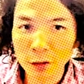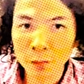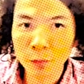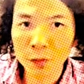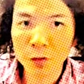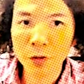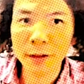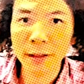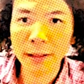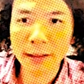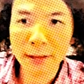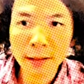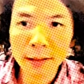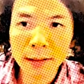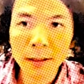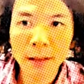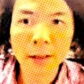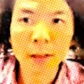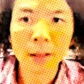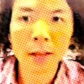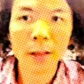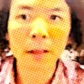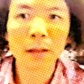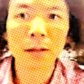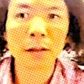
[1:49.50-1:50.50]
process.
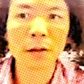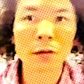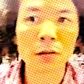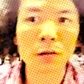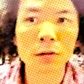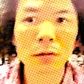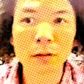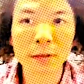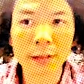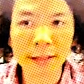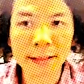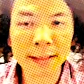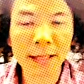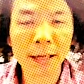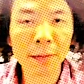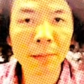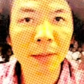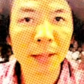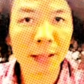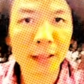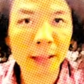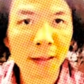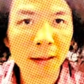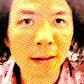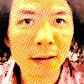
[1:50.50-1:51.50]
So this can be
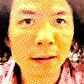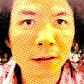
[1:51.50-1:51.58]
done